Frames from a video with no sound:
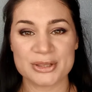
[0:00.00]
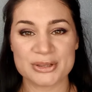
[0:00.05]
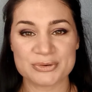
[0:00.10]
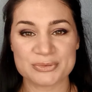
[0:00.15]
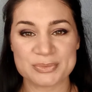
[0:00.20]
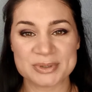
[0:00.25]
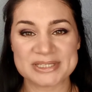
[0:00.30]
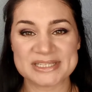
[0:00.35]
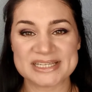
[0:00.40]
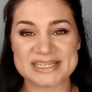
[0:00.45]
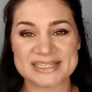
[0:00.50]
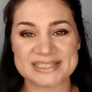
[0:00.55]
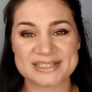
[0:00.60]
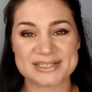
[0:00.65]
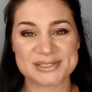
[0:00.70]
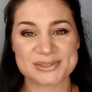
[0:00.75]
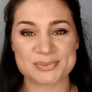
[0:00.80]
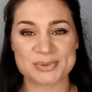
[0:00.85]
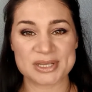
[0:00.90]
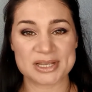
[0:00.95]
Hello everybody,
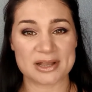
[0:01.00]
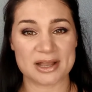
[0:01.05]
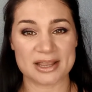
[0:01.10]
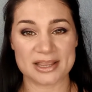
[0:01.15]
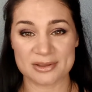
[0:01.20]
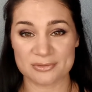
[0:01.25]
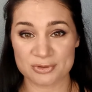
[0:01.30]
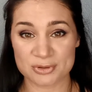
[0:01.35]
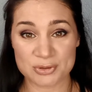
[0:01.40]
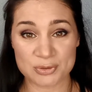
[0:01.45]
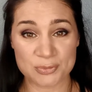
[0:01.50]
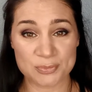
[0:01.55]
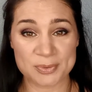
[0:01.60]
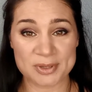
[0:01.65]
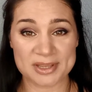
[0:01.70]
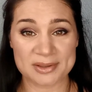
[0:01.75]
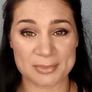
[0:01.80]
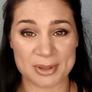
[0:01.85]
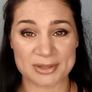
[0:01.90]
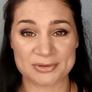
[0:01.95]
this week I have a new
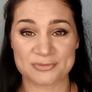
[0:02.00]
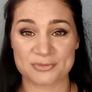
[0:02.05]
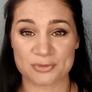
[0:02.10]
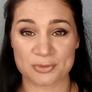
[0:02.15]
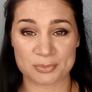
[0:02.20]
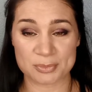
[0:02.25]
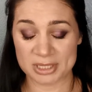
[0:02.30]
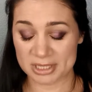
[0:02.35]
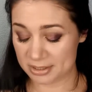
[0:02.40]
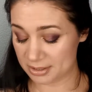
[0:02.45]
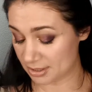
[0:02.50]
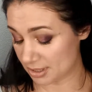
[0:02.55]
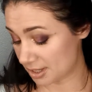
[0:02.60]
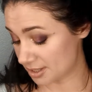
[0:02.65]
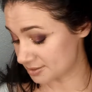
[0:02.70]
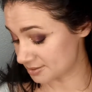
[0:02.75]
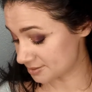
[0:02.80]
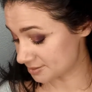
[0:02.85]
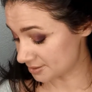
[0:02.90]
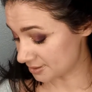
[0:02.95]
pigment from
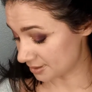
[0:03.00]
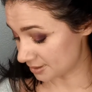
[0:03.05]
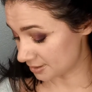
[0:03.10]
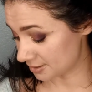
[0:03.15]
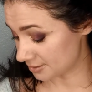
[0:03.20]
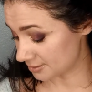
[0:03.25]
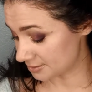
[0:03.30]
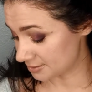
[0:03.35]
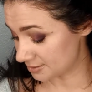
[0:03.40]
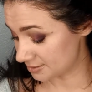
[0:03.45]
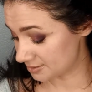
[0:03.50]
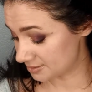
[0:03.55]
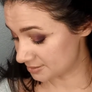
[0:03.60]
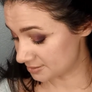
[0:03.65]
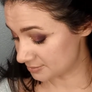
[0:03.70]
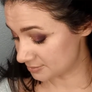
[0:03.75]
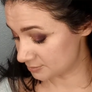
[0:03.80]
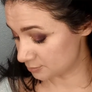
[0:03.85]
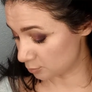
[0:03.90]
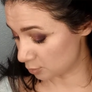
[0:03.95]
Inglot. Uh,
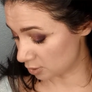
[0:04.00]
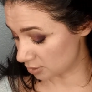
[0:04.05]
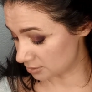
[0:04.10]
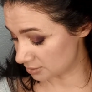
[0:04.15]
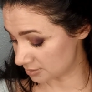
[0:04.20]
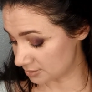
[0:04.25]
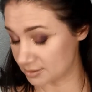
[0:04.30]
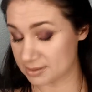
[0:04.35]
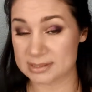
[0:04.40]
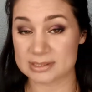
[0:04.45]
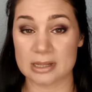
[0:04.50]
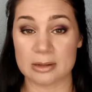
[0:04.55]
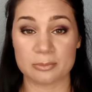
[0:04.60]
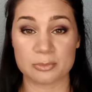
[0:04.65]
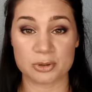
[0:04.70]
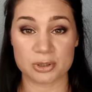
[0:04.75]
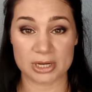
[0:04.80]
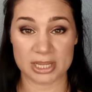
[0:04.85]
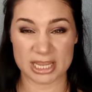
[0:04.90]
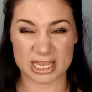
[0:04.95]
this one is
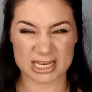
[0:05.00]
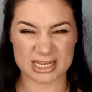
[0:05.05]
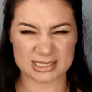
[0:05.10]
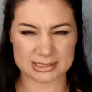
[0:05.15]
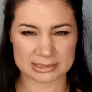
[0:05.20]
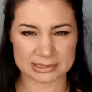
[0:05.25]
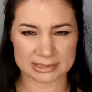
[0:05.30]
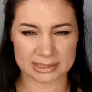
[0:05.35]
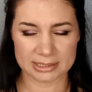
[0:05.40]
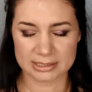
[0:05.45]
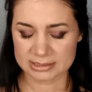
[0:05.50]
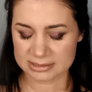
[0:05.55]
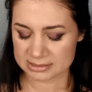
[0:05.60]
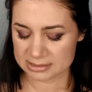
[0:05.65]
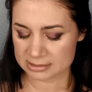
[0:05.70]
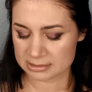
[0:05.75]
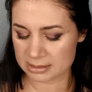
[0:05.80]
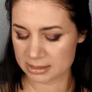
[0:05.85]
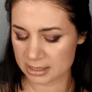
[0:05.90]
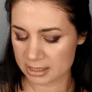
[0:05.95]
number
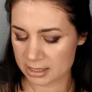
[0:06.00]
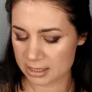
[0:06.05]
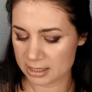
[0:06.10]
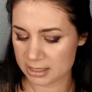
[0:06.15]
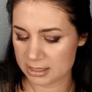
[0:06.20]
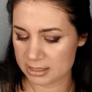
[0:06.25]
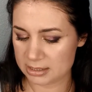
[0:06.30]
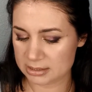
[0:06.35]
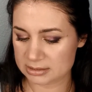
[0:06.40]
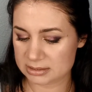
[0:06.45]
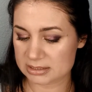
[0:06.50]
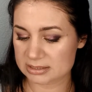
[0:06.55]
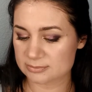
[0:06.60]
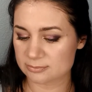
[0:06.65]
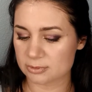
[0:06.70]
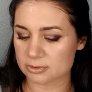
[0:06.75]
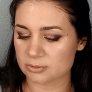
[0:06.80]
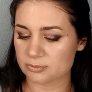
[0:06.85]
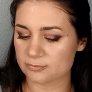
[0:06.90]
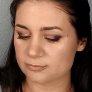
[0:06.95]
86. It
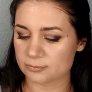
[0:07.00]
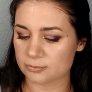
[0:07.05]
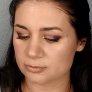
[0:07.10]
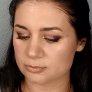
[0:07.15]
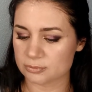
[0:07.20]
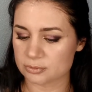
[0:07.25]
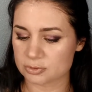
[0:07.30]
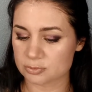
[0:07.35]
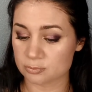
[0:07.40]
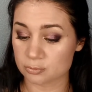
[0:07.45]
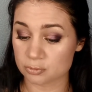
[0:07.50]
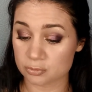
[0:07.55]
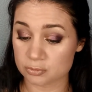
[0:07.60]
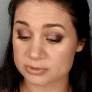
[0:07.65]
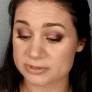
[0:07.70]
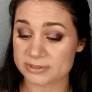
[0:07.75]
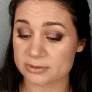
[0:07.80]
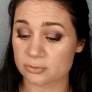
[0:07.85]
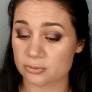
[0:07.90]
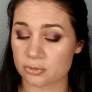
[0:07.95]
is one of those
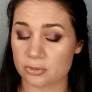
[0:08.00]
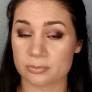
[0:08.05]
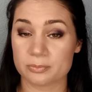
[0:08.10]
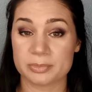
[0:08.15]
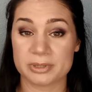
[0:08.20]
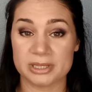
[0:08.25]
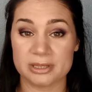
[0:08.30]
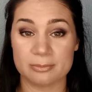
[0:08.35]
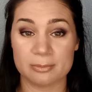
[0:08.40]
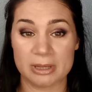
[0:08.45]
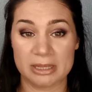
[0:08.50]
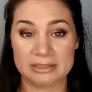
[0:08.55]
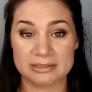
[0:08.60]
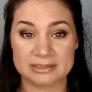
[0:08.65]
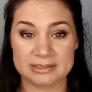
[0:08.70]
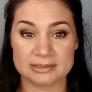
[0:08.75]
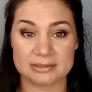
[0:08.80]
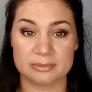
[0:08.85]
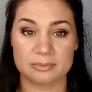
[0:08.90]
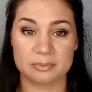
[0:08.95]
multi-chrome
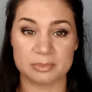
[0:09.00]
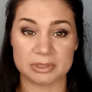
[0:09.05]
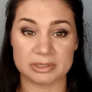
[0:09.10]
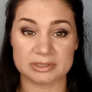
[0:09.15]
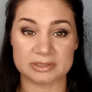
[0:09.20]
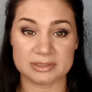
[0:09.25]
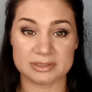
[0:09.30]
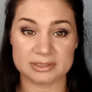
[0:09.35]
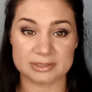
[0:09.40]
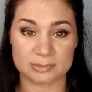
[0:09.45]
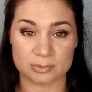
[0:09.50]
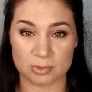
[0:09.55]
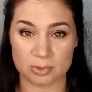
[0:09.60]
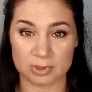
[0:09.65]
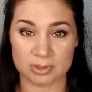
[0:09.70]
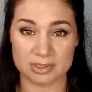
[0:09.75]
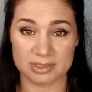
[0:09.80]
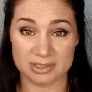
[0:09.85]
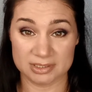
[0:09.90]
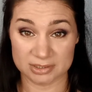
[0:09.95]
pigments, but this
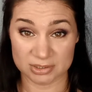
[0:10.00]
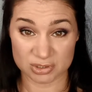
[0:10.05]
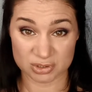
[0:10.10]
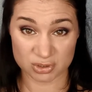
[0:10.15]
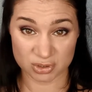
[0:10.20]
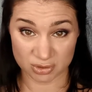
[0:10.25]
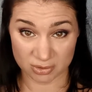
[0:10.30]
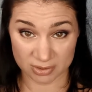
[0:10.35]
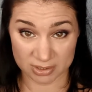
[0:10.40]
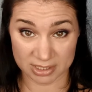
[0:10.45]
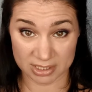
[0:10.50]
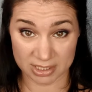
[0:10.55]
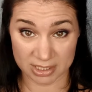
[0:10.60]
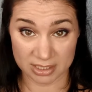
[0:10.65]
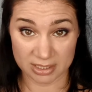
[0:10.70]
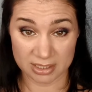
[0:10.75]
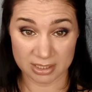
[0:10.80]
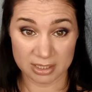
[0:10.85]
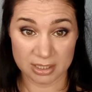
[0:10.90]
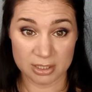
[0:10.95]
one is
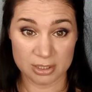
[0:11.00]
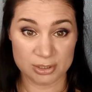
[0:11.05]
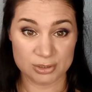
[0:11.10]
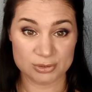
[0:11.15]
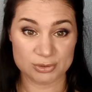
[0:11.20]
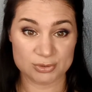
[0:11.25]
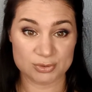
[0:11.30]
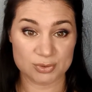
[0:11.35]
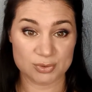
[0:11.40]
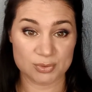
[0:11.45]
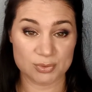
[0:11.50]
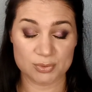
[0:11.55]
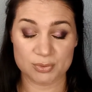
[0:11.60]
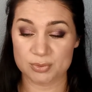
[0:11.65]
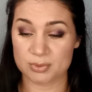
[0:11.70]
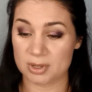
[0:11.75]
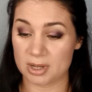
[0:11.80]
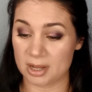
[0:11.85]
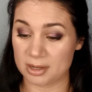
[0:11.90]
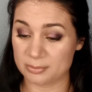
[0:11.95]
chunky.
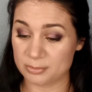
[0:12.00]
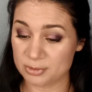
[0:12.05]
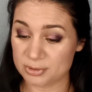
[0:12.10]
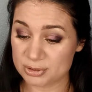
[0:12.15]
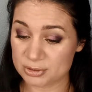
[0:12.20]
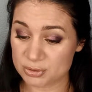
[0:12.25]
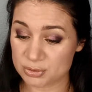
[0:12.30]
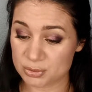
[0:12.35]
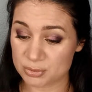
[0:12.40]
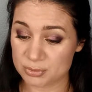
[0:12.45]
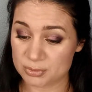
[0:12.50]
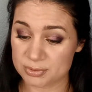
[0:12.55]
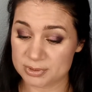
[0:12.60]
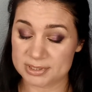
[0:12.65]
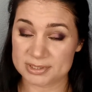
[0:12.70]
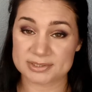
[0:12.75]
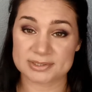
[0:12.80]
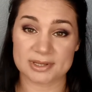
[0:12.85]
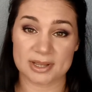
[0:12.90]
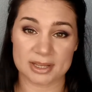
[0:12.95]
So I'm gonna show you
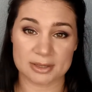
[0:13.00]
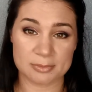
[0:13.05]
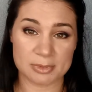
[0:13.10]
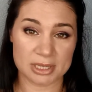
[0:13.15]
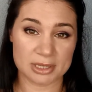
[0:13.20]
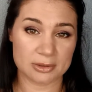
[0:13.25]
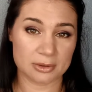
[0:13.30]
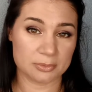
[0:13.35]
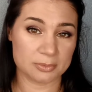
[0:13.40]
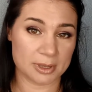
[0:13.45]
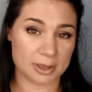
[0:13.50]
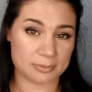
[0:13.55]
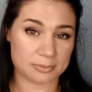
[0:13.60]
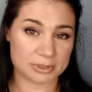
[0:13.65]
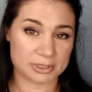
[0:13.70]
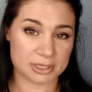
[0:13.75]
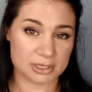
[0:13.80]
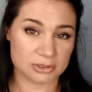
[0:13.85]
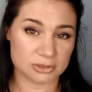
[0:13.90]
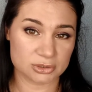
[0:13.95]
this eye makeup
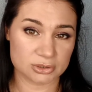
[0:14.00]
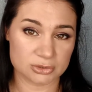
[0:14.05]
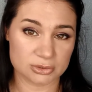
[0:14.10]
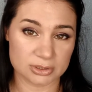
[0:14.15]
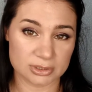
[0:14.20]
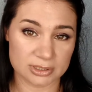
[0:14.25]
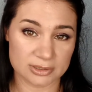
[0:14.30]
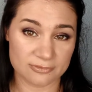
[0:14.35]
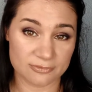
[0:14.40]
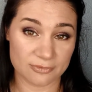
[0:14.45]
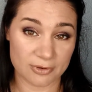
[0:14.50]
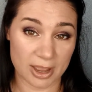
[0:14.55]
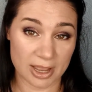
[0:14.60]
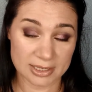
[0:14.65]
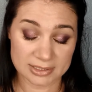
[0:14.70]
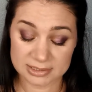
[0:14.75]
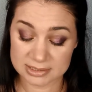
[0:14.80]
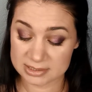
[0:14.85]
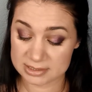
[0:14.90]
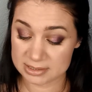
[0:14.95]
application really
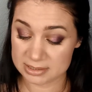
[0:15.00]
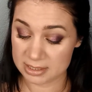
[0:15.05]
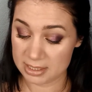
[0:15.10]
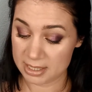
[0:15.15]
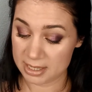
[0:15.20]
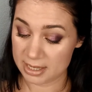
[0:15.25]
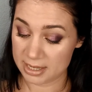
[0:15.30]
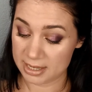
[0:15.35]
fast